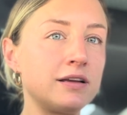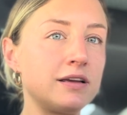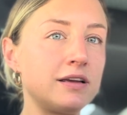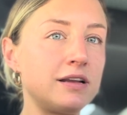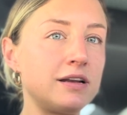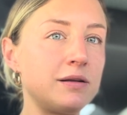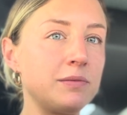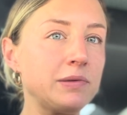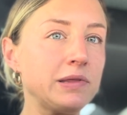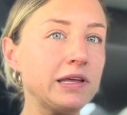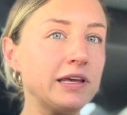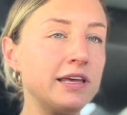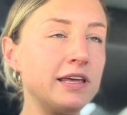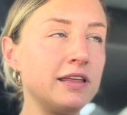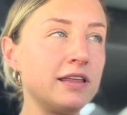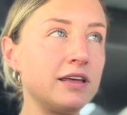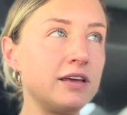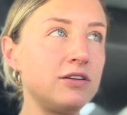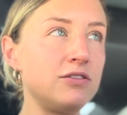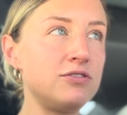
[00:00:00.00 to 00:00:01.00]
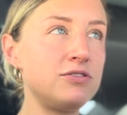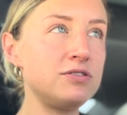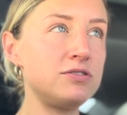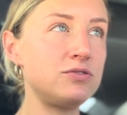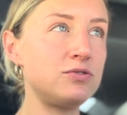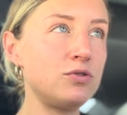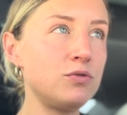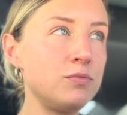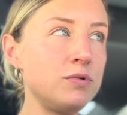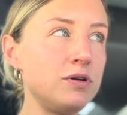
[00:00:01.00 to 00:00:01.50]
And I'm thinking, like, you just
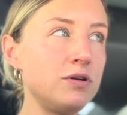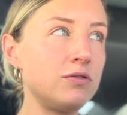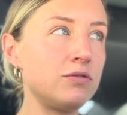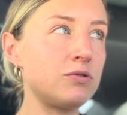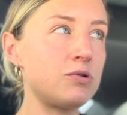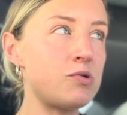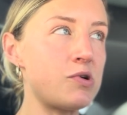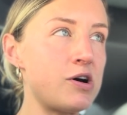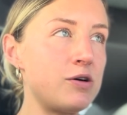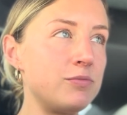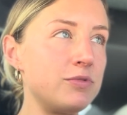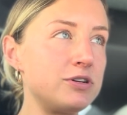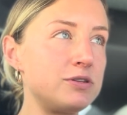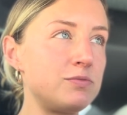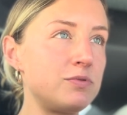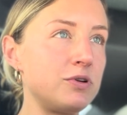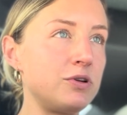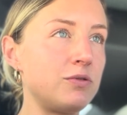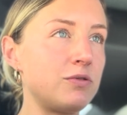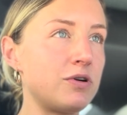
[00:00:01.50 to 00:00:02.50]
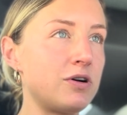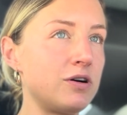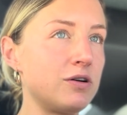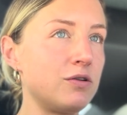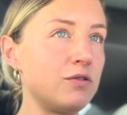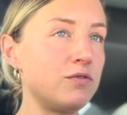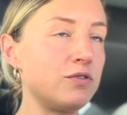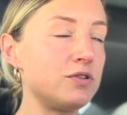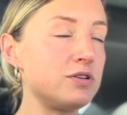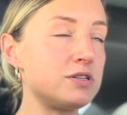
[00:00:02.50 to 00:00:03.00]
told me you don't go out much, but you were
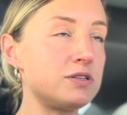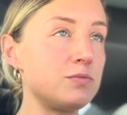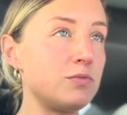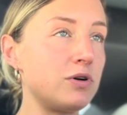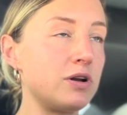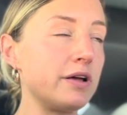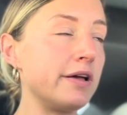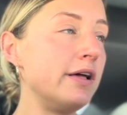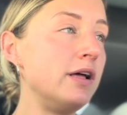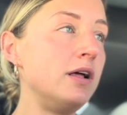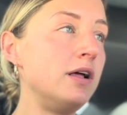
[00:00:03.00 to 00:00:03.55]
hungover this morning.